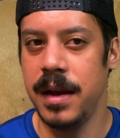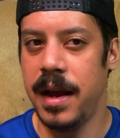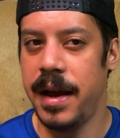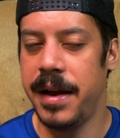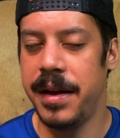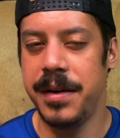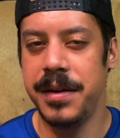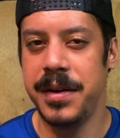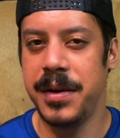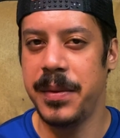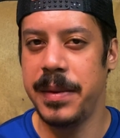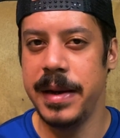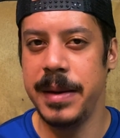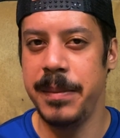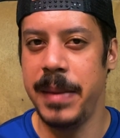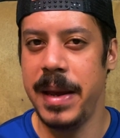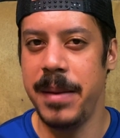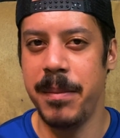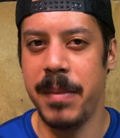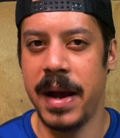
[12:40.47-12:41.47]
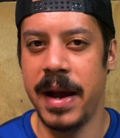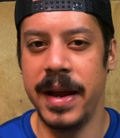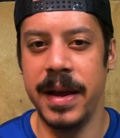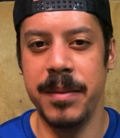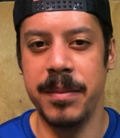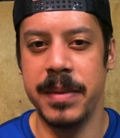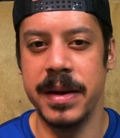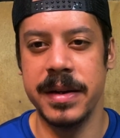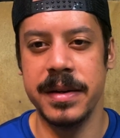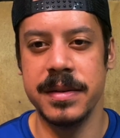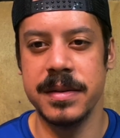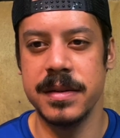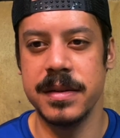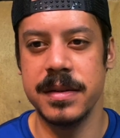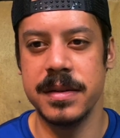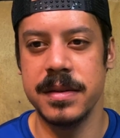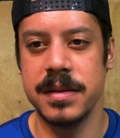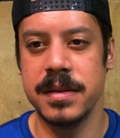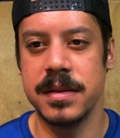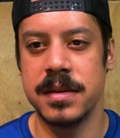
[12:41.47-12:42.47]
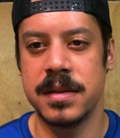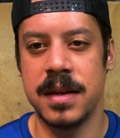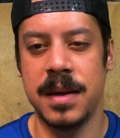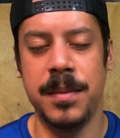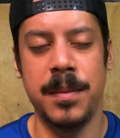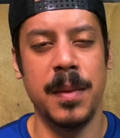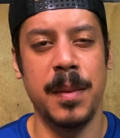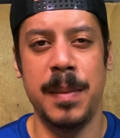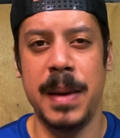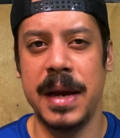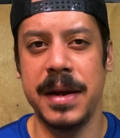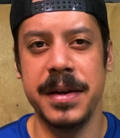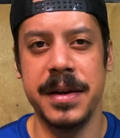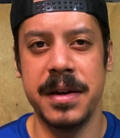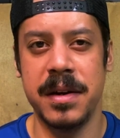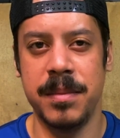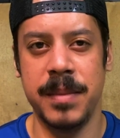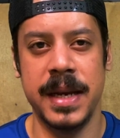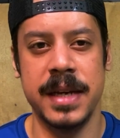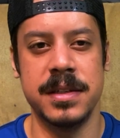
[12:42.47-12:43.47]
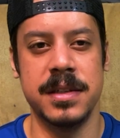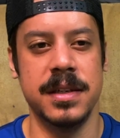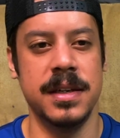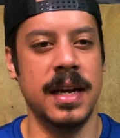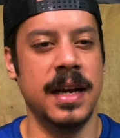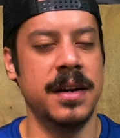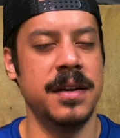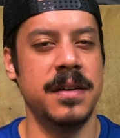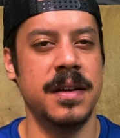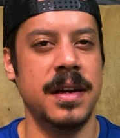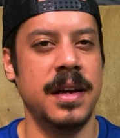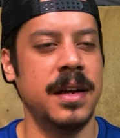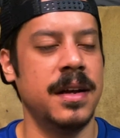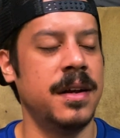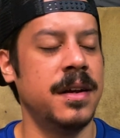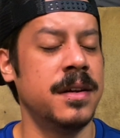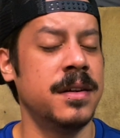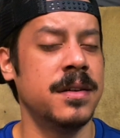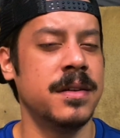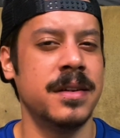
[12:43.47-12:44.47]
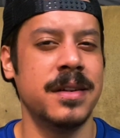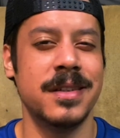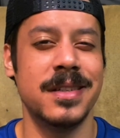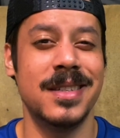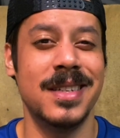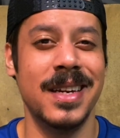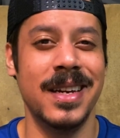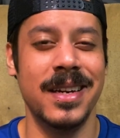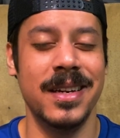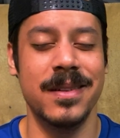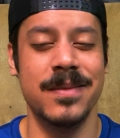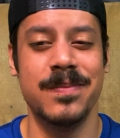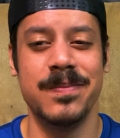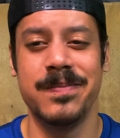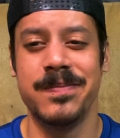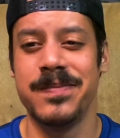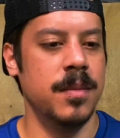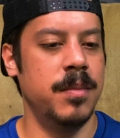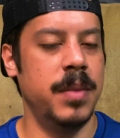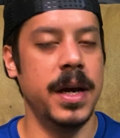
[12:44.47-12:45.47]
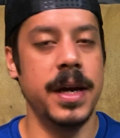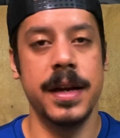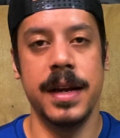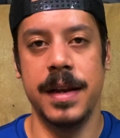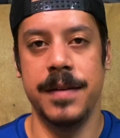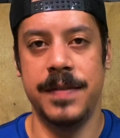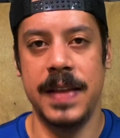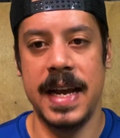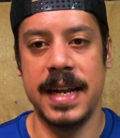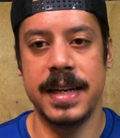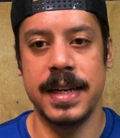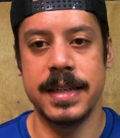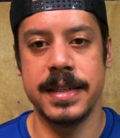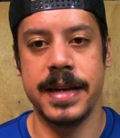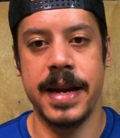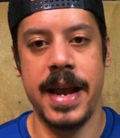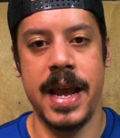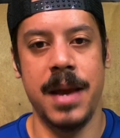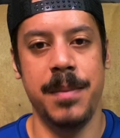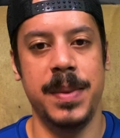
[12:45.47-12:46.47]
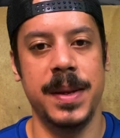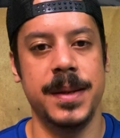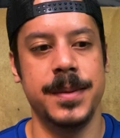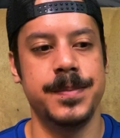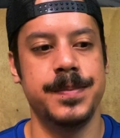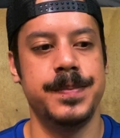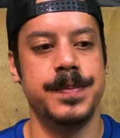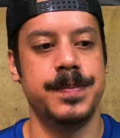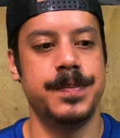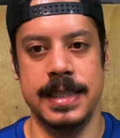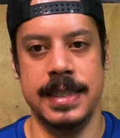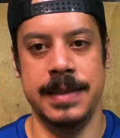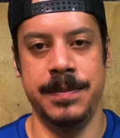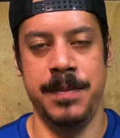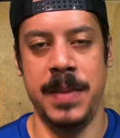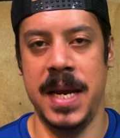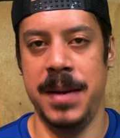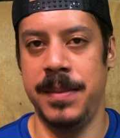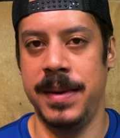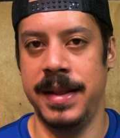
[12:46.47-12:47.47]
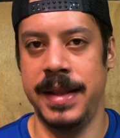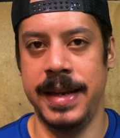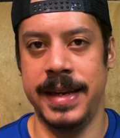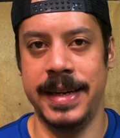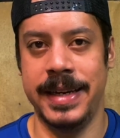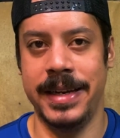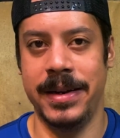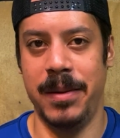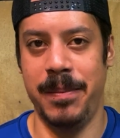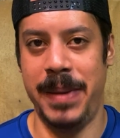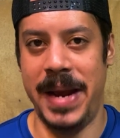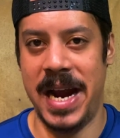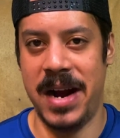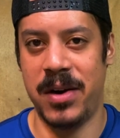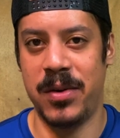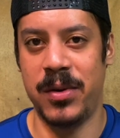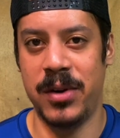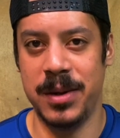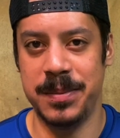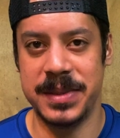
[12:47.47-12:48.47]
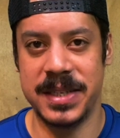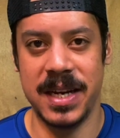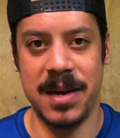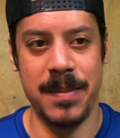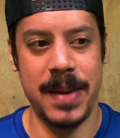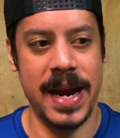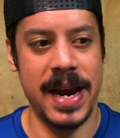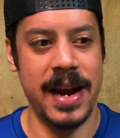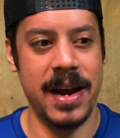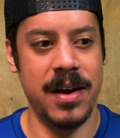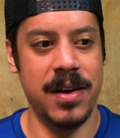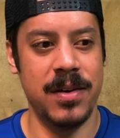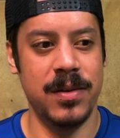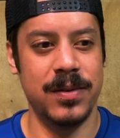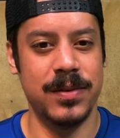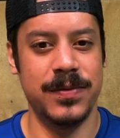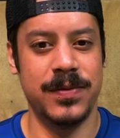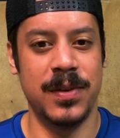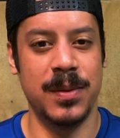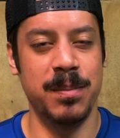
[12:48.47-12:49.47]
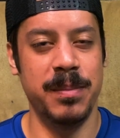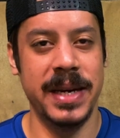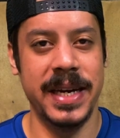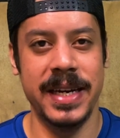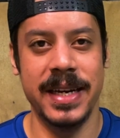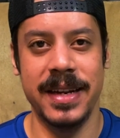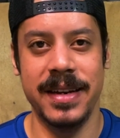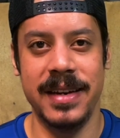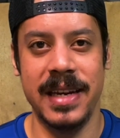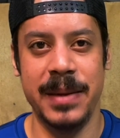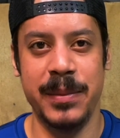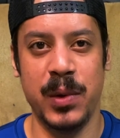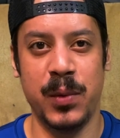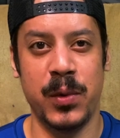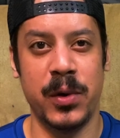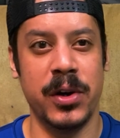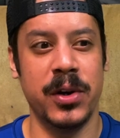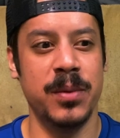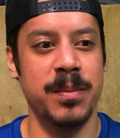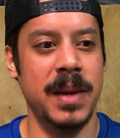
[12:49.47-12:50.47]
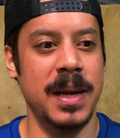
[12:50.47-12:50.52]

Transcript: I don't know what he meant by it, but... something about Urameshi. I don't understand. But if that doesn't happen, maybe they get a power up somehow from being in Demon World.